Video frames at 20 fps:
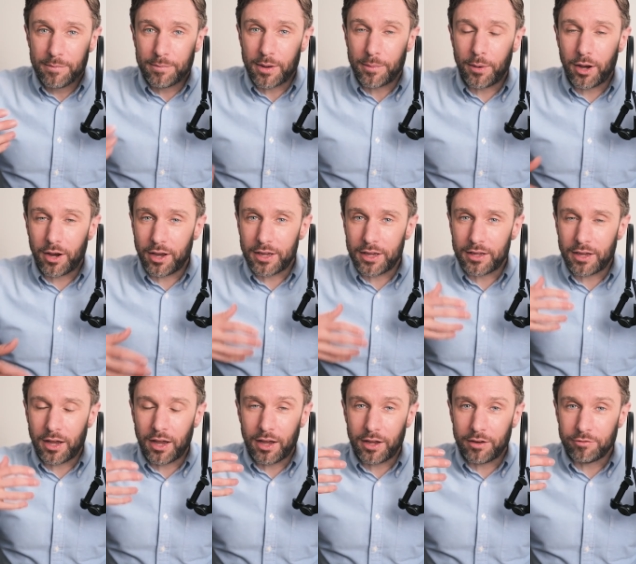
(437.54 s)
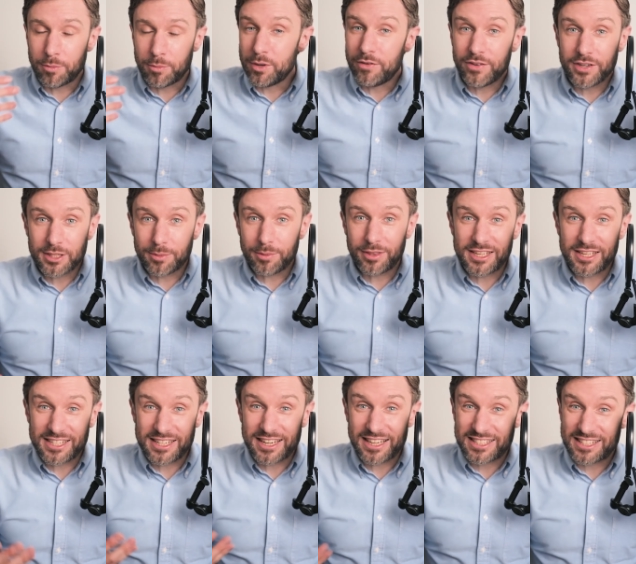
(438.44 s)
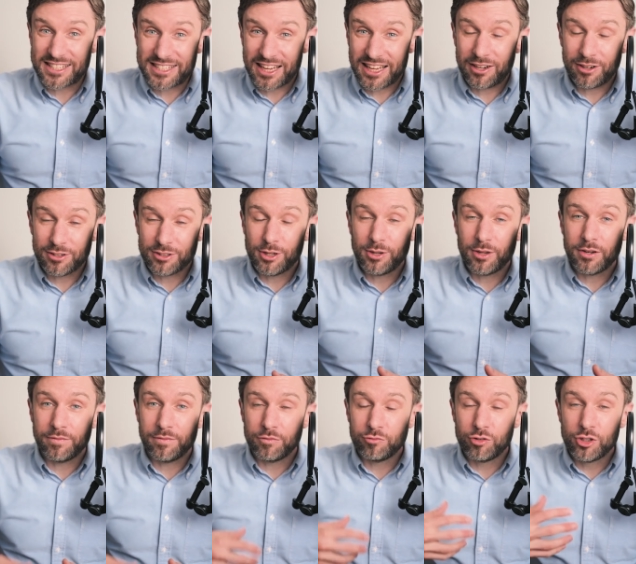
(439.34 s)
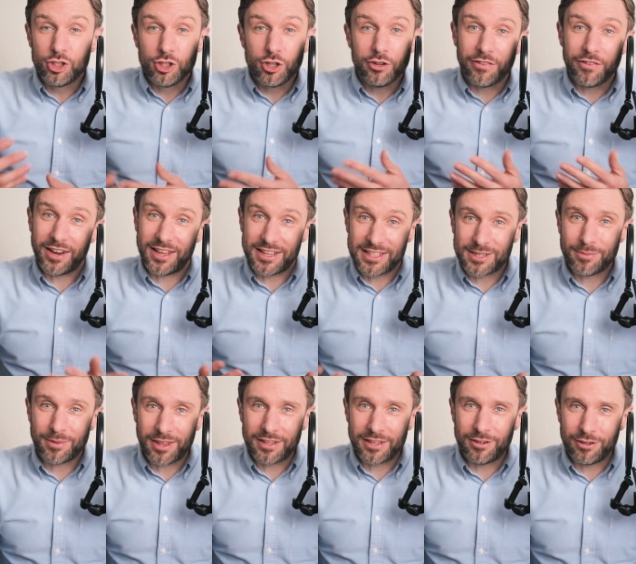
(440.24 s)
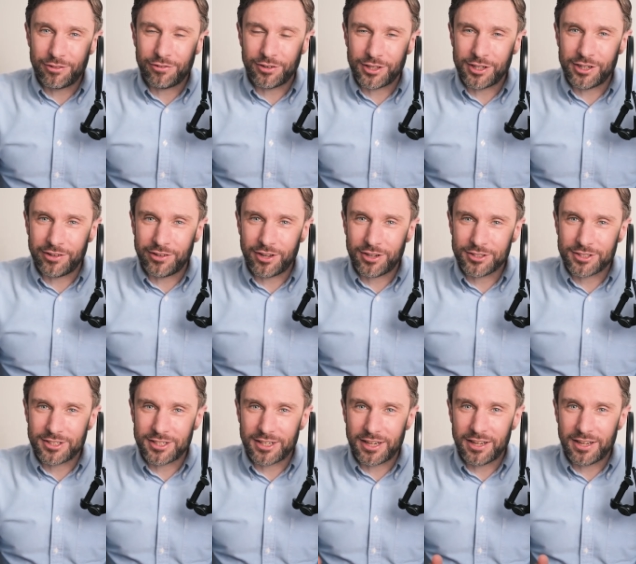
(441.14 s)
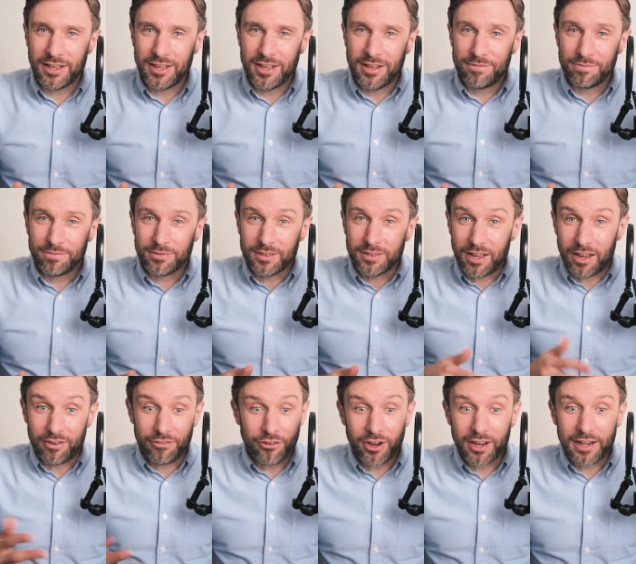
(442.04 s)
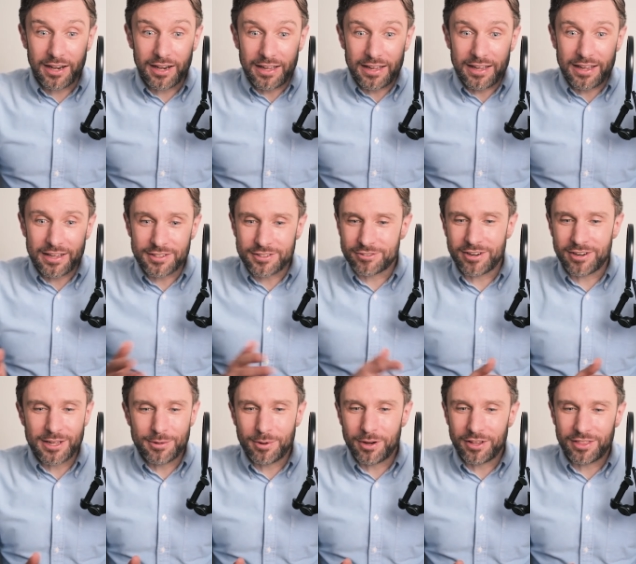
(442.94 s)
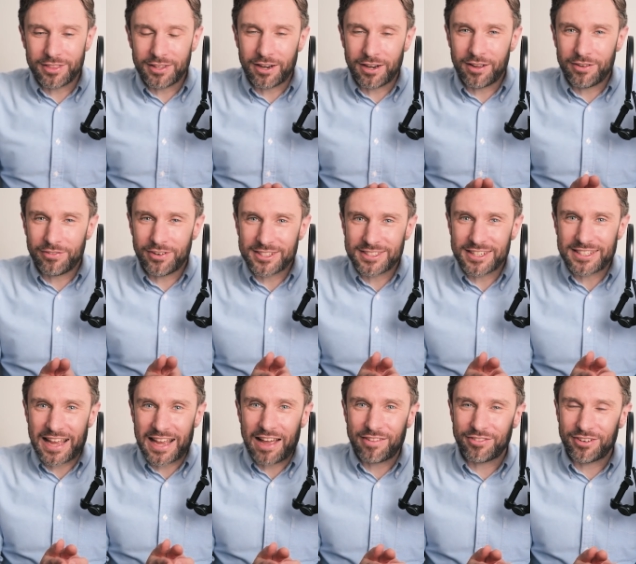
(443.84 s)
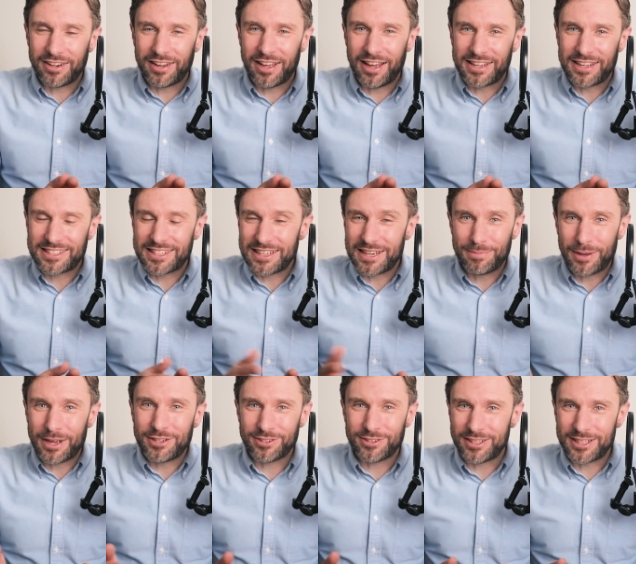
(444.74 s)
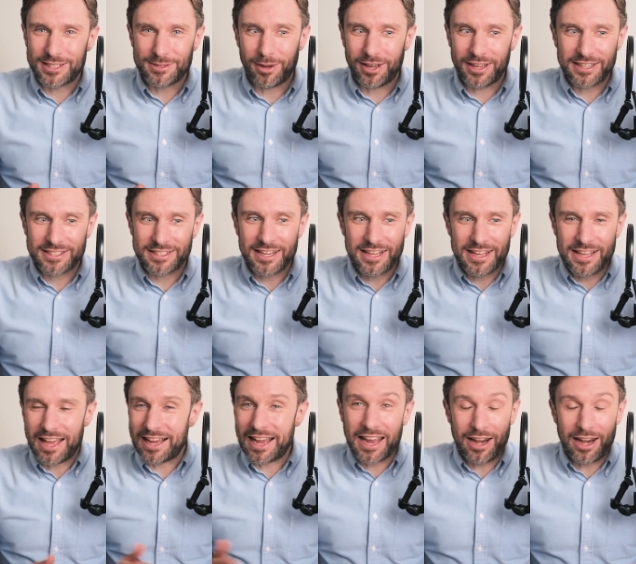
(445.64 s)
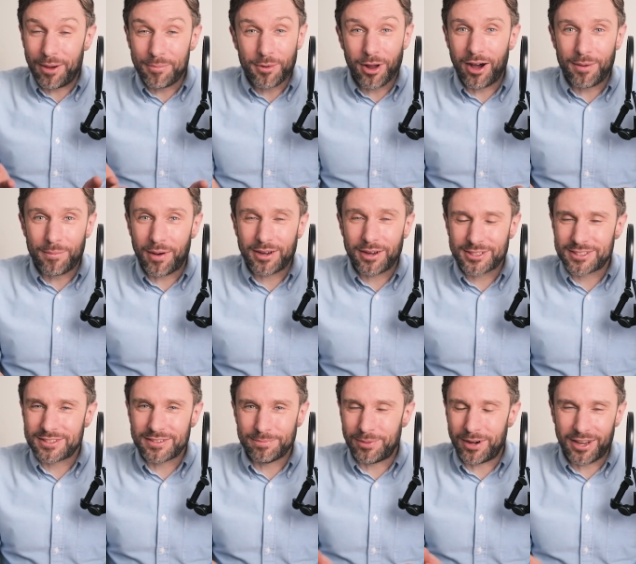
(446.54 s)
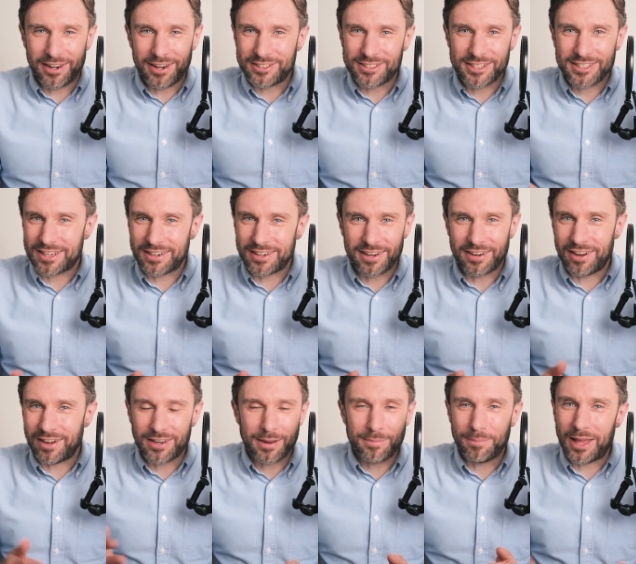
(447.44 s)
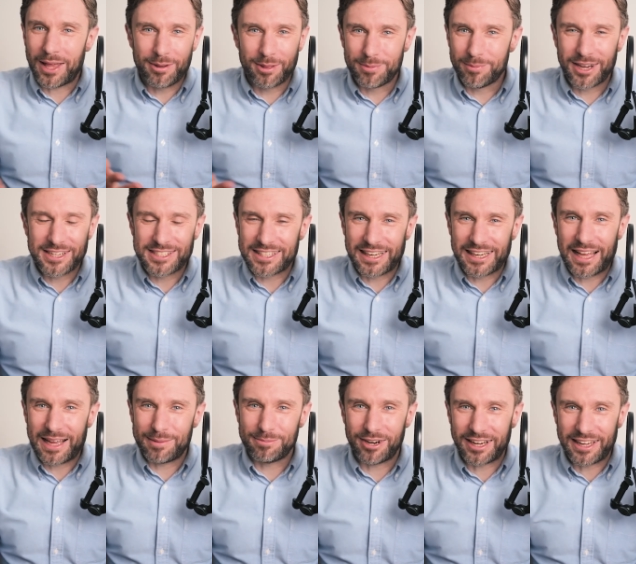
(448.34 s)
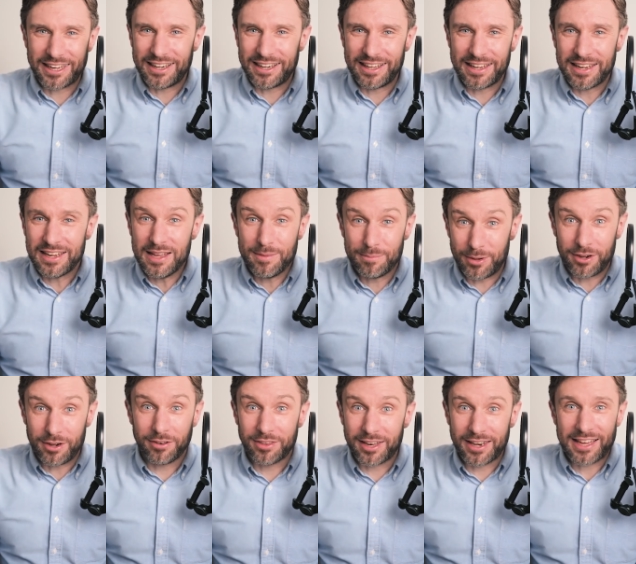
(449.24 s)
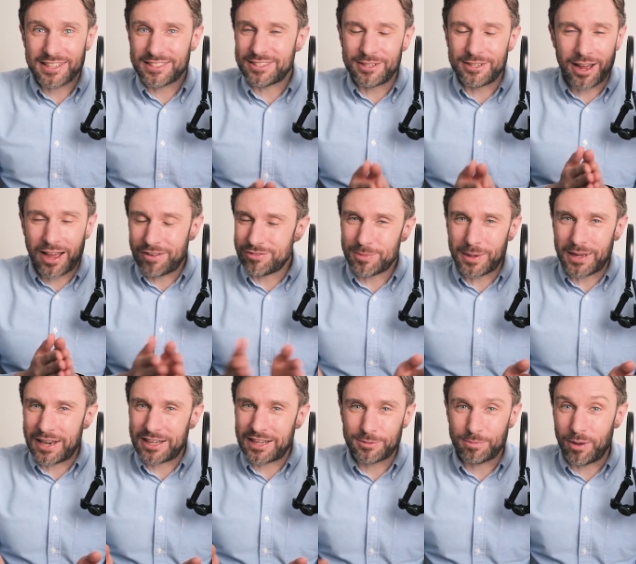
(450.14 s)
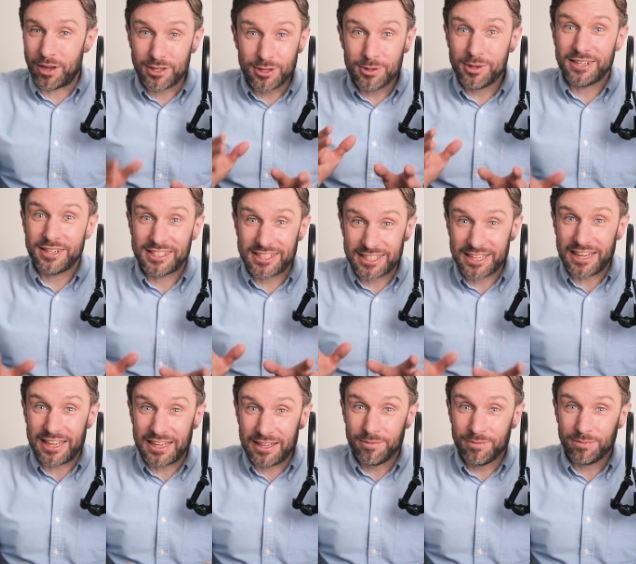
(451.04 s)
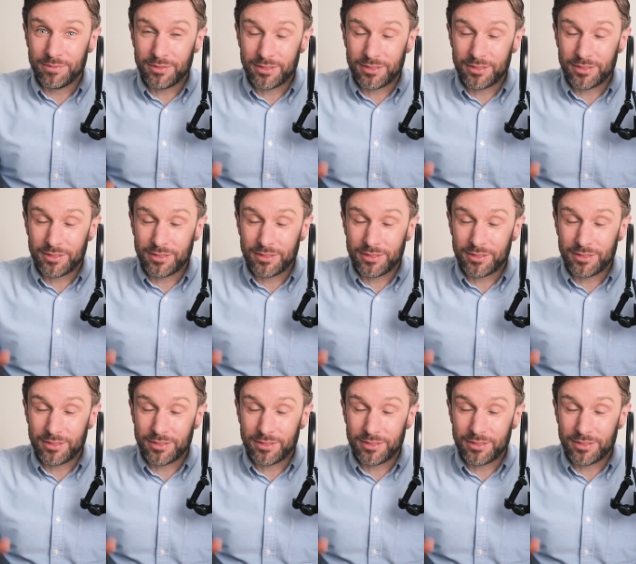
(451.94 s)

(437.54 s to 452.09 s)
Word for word: But by uh, removing some of these senescent cells, you can rejuvenate some of that youthful curiosity. And finally, it's really worth, you know, if listeners haven't uh, seen a picture of these mice, again, I'm not a mouse biologist. I don't, I don't play with mice in the lab regularly, but nonetheless, you don't have to be an expert. You can see